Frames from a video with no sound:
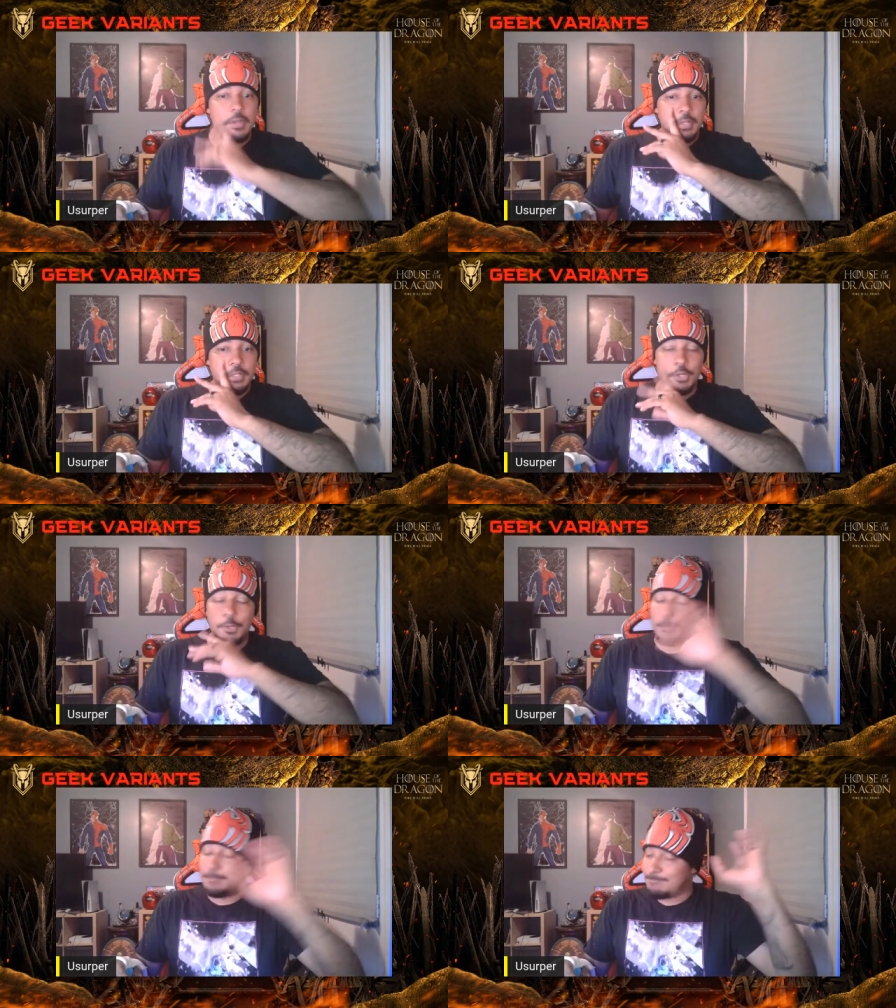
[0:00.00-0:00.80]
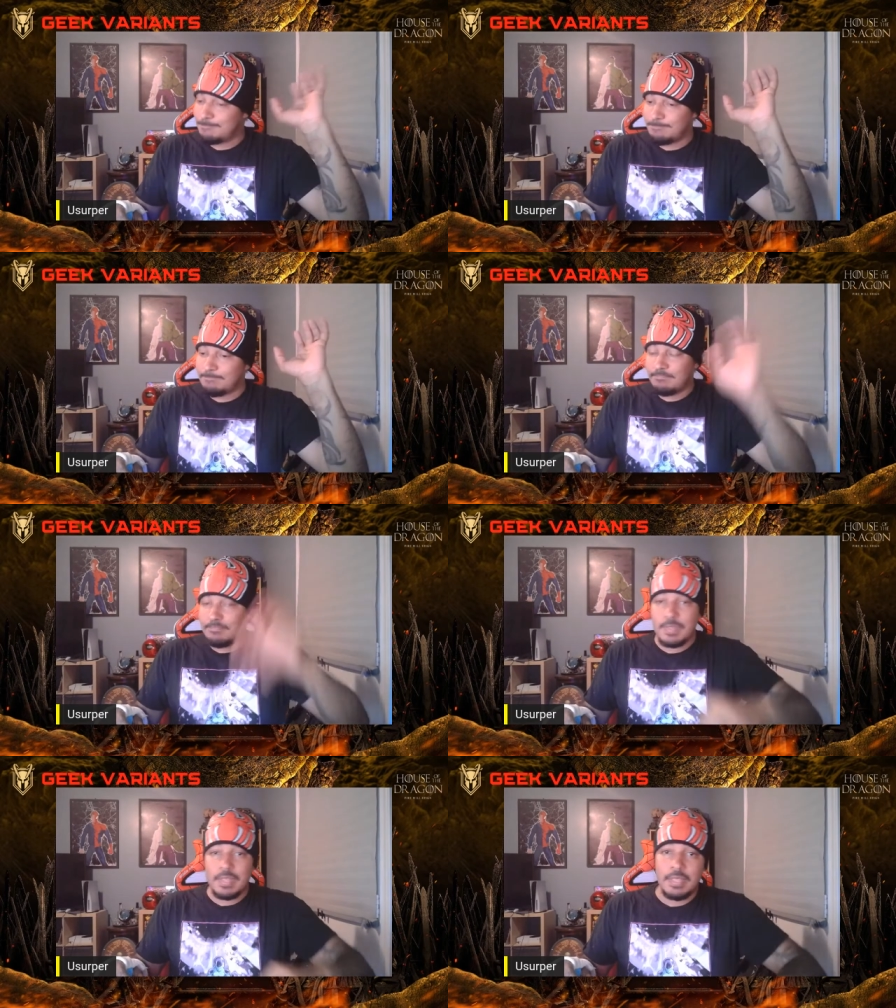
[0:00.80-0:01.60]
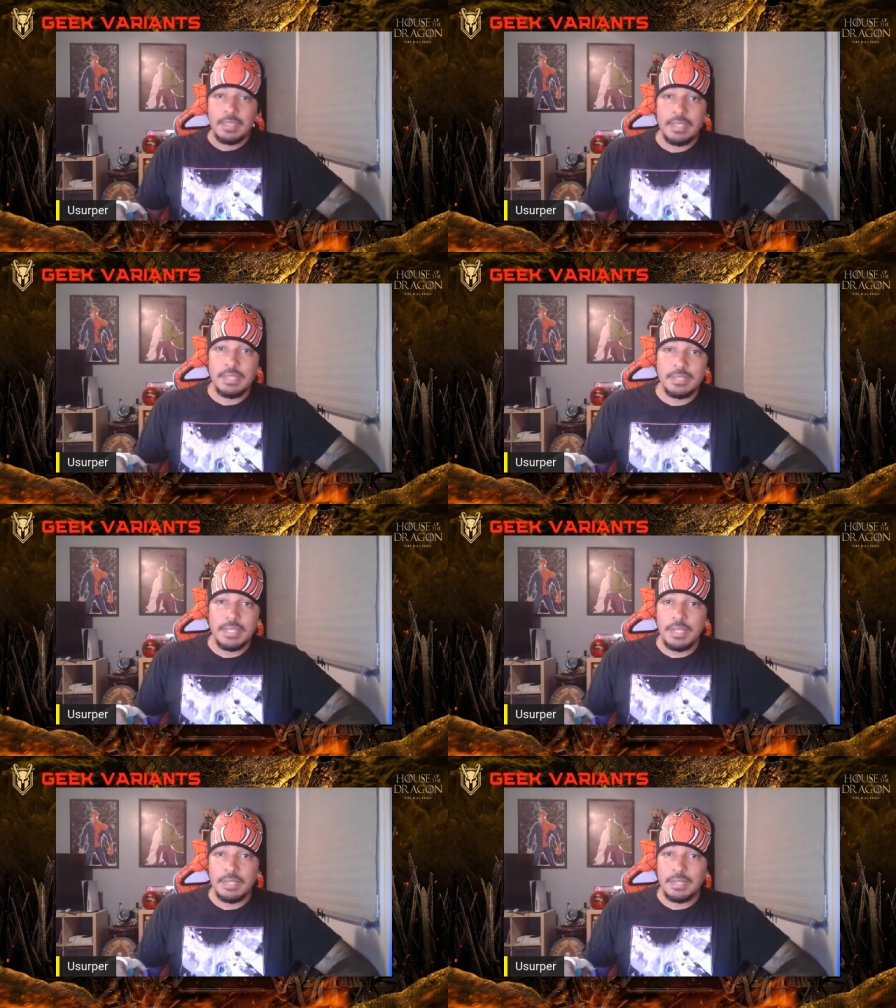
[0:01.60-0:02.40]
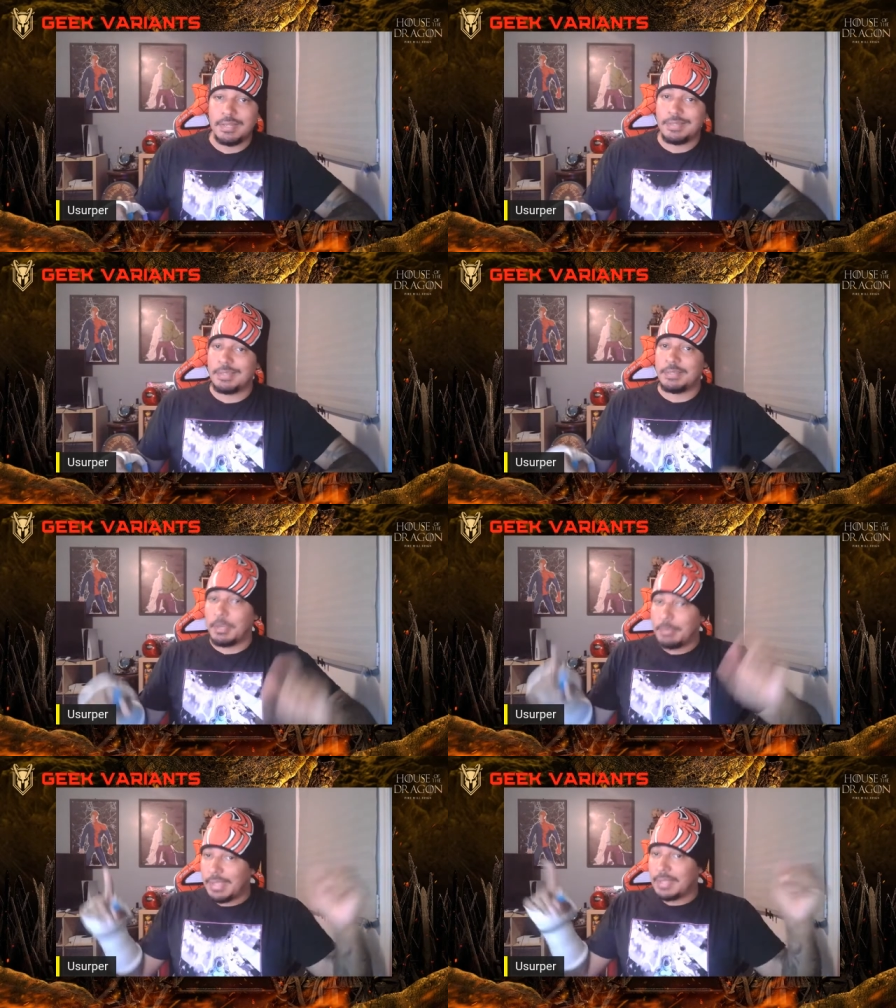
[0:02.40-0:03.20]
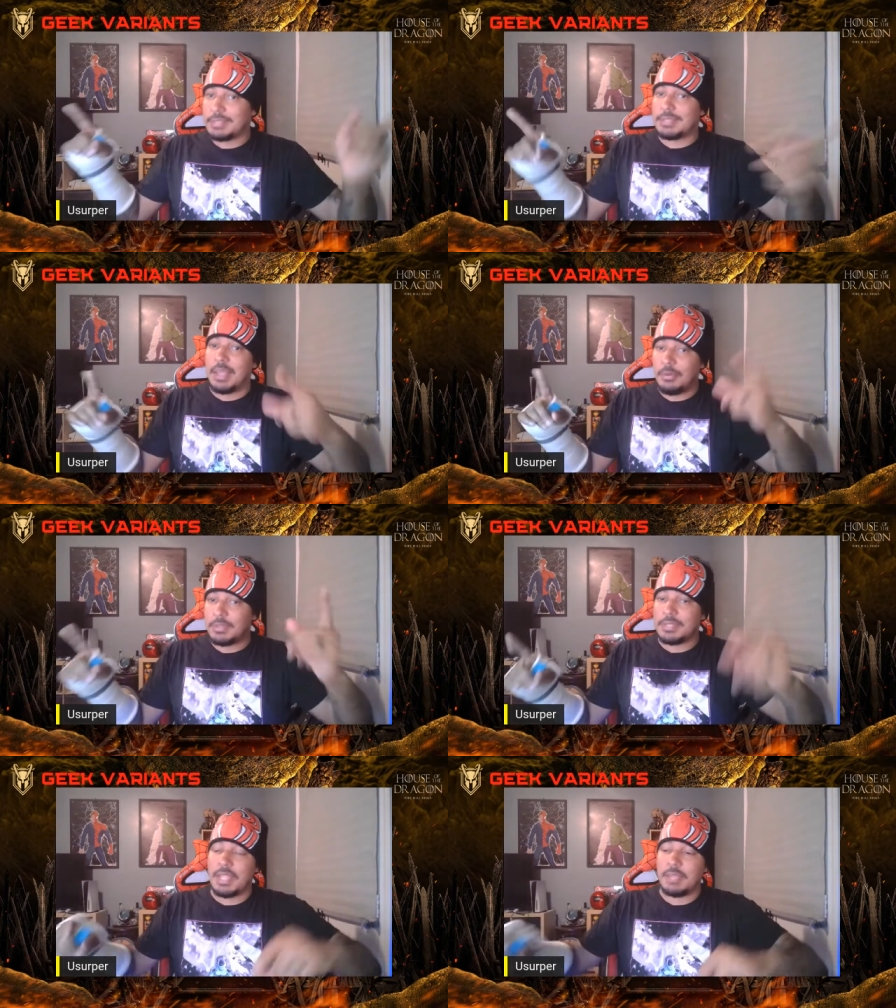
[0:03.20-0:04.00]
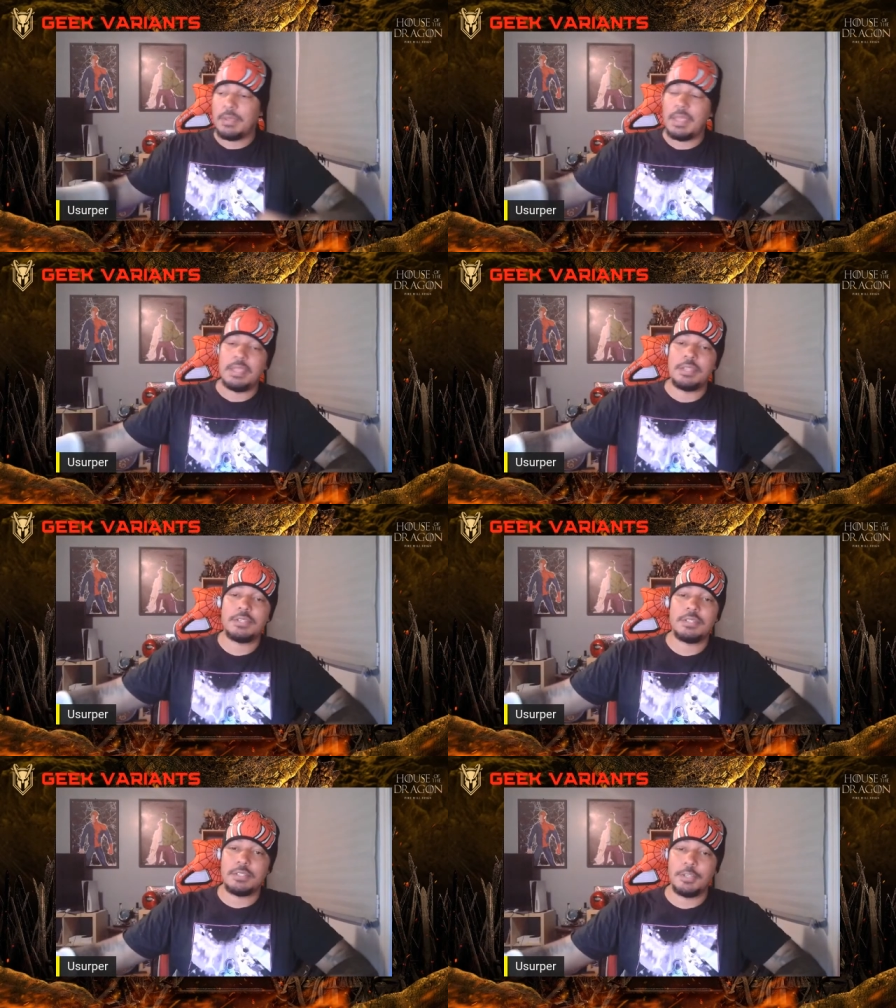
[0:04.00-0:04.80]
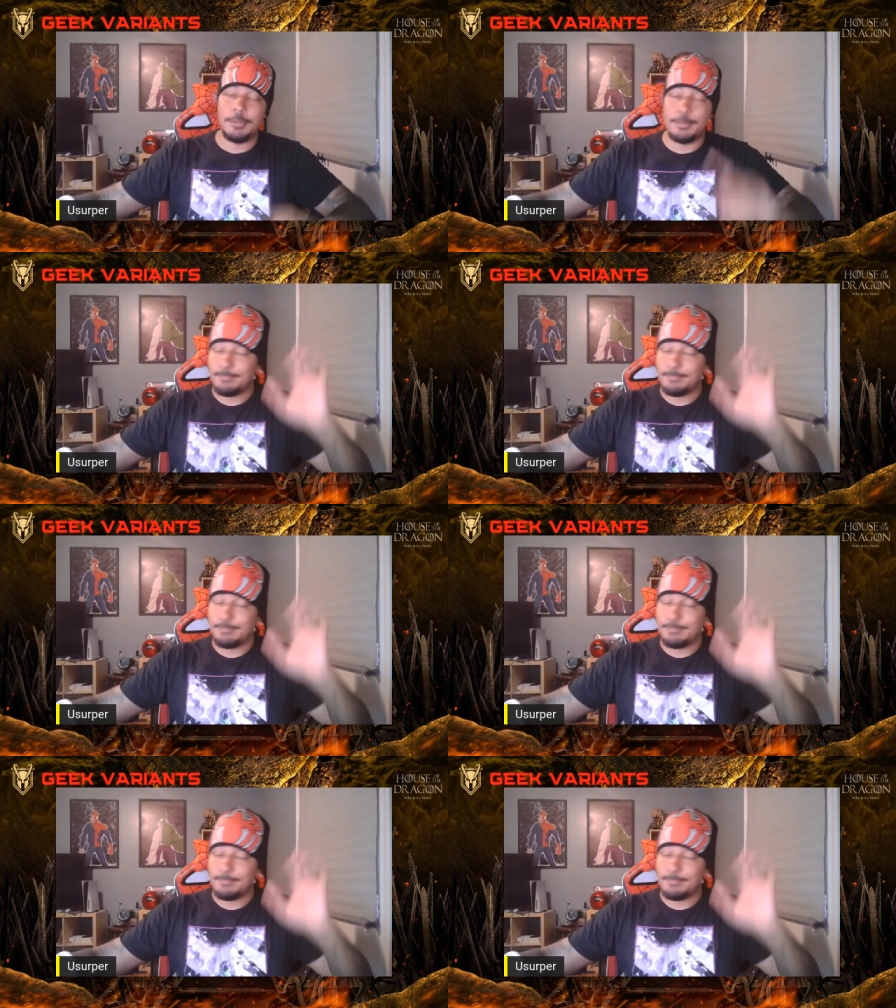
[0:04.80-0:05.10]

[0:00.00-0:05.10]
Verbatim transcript: So he's done, and it seems everybody else is now on the same page. So